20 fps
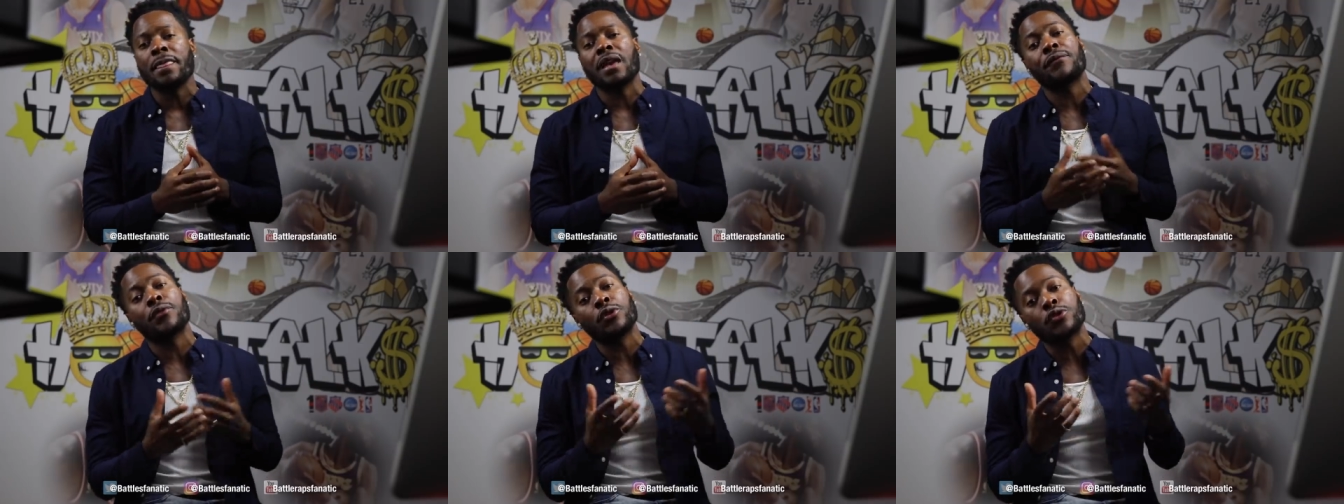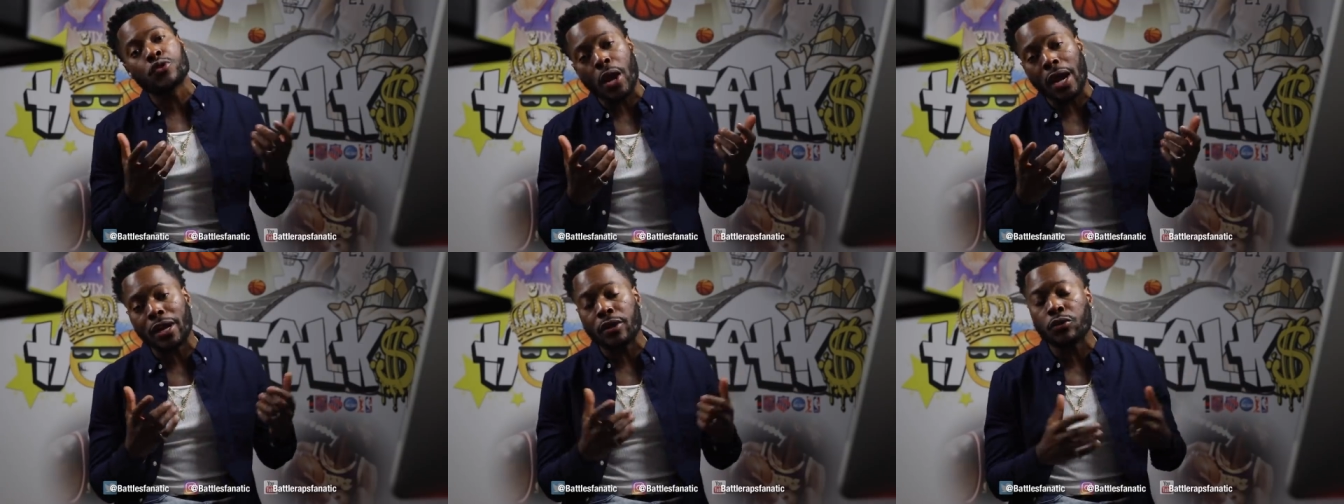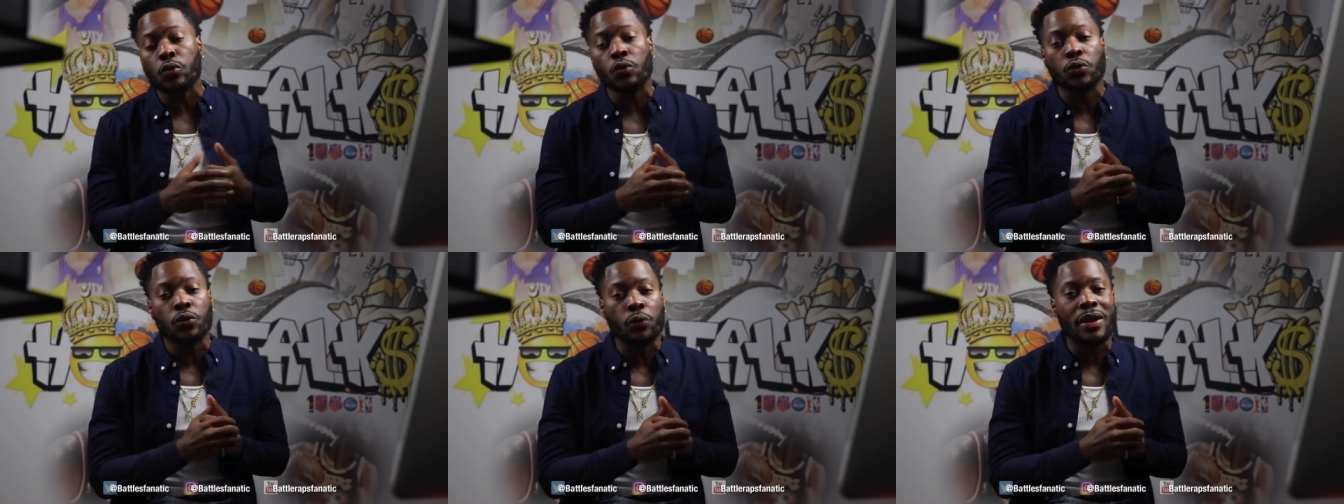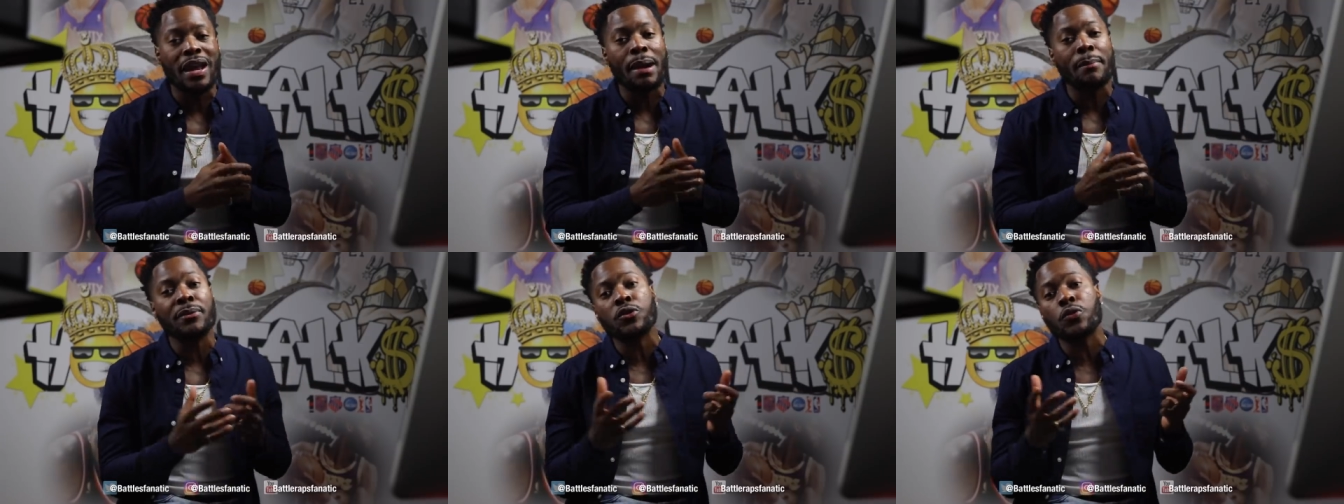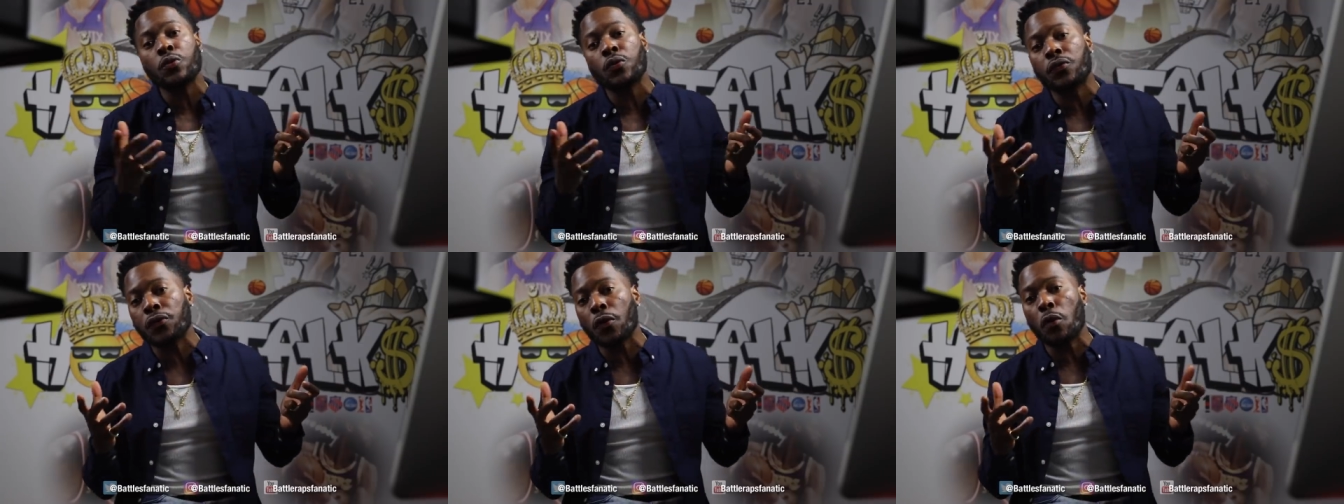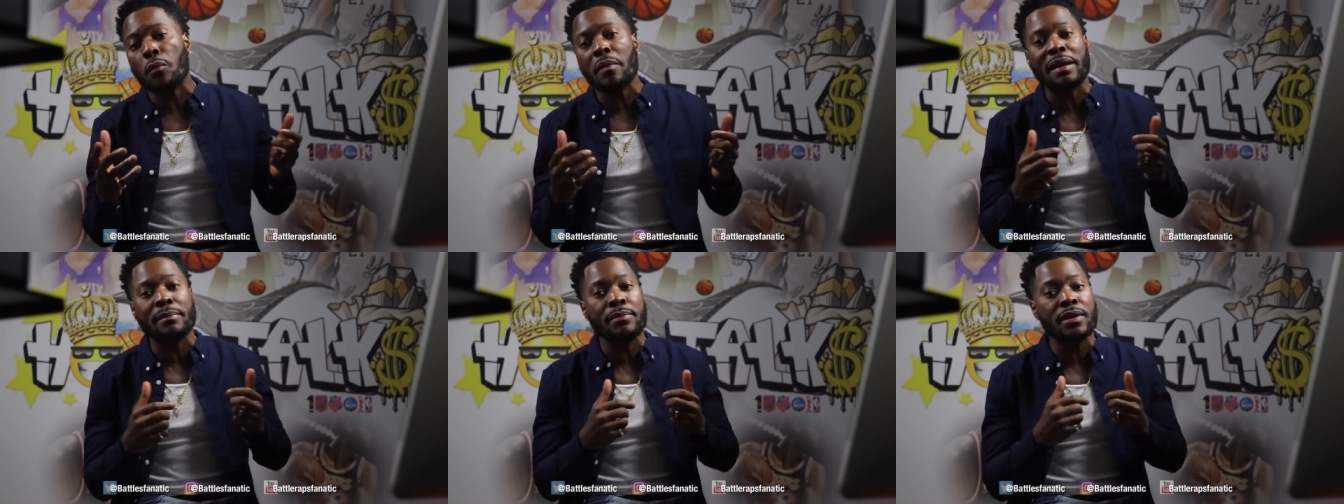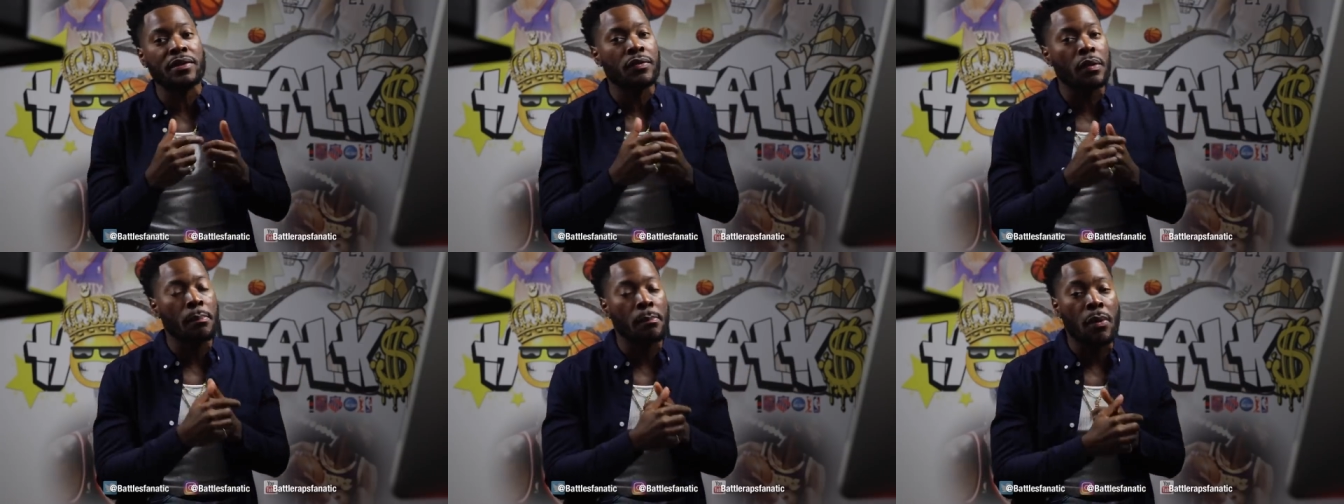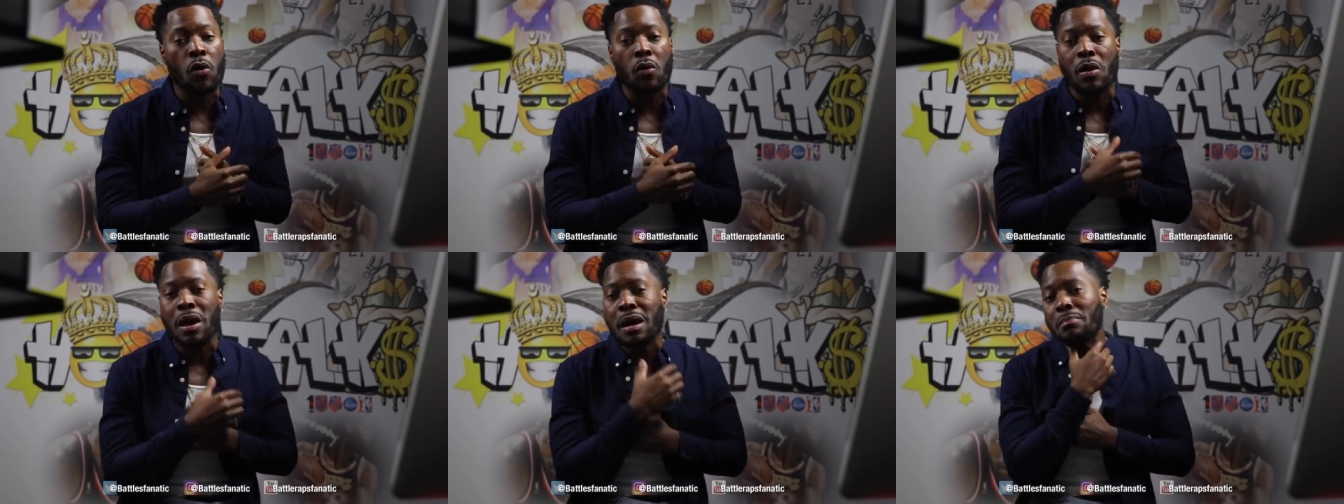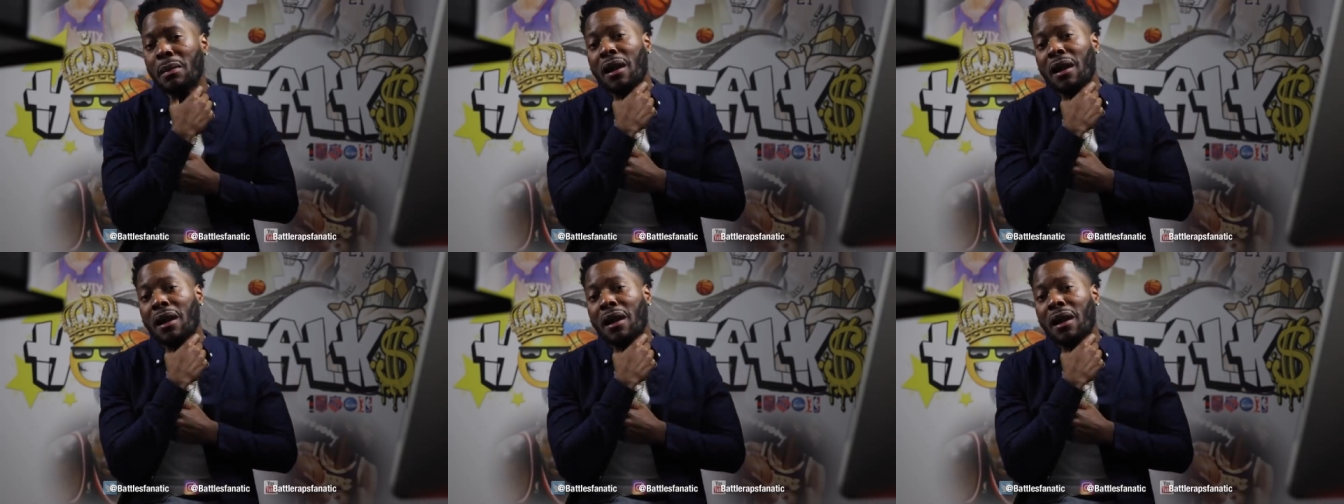If you try to do three, I'm gonna do four, maybe even more.